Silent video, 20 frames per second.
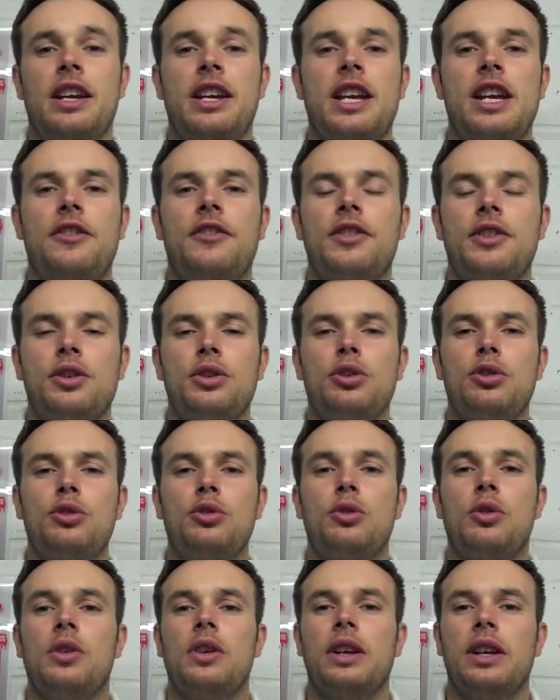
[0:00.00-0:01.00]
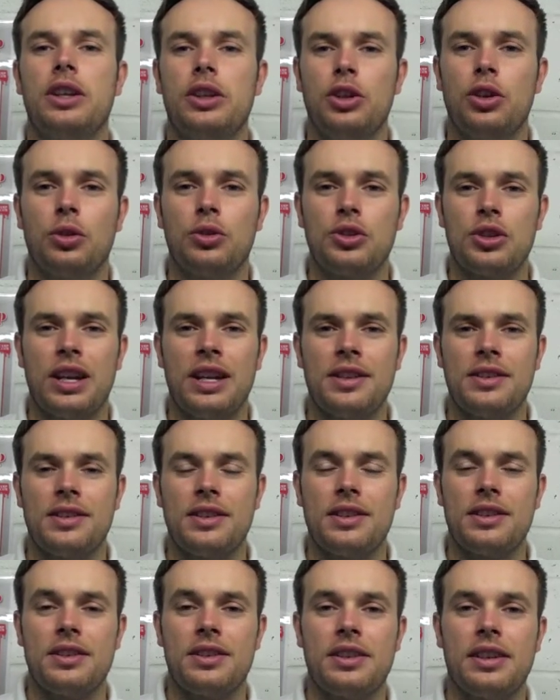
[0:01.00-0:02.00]
If so, your
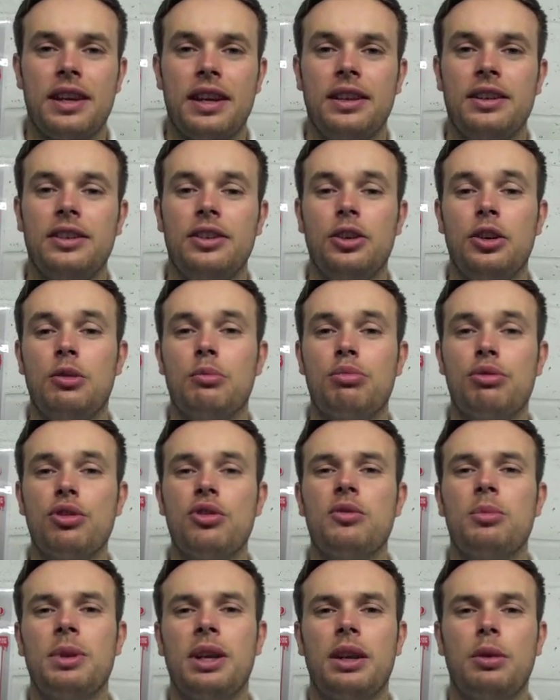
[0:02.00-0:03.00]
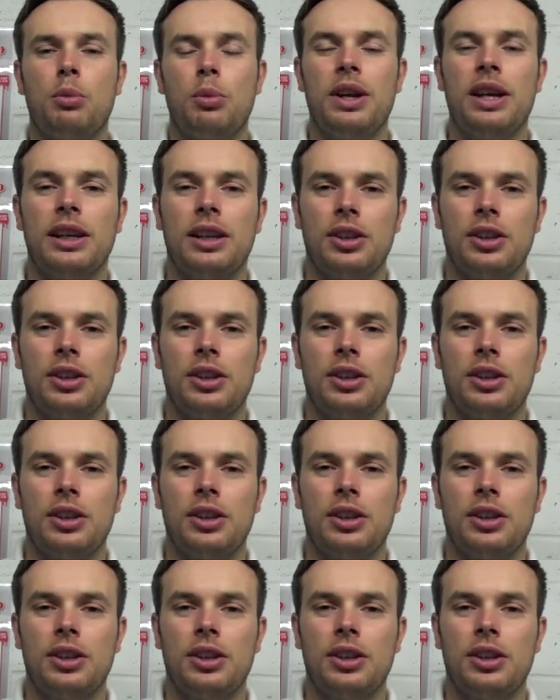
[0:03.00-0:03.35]
chances and your improvement in weight